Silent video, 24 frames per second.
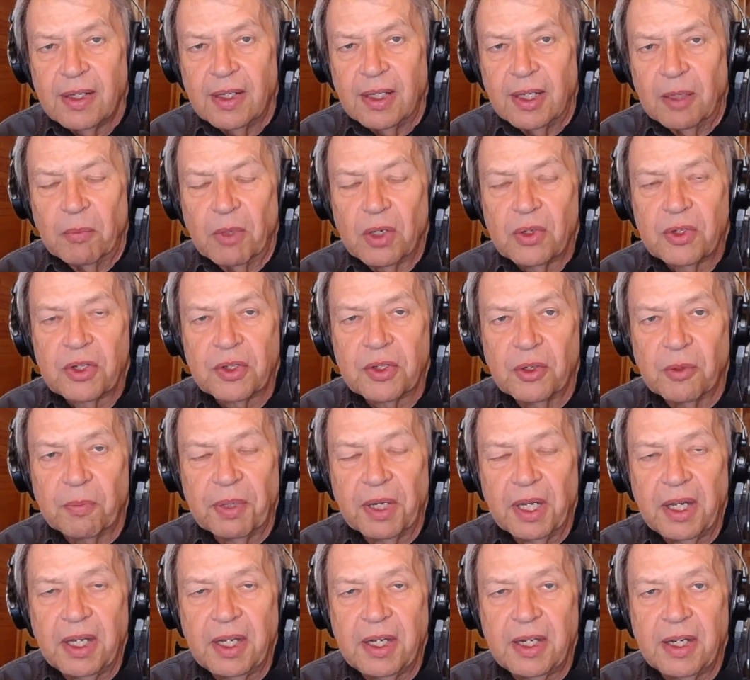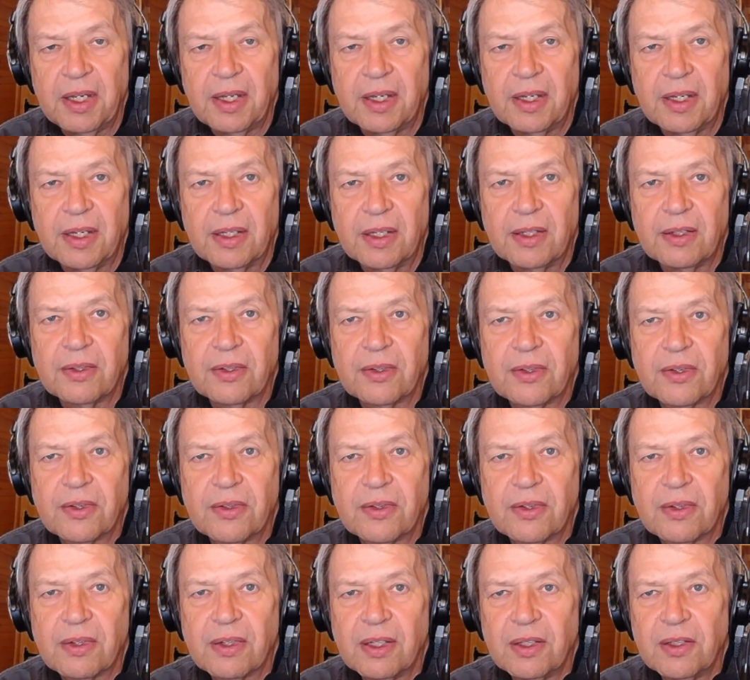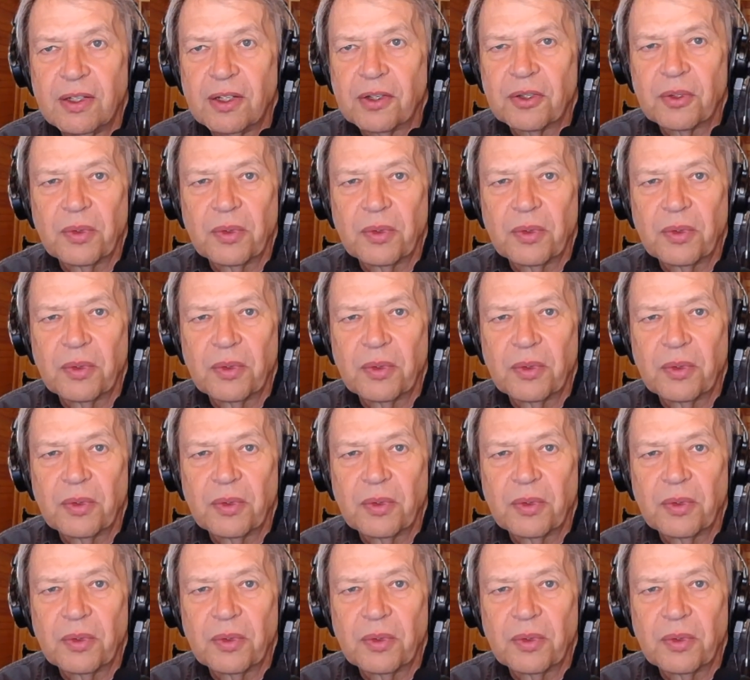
just reality. I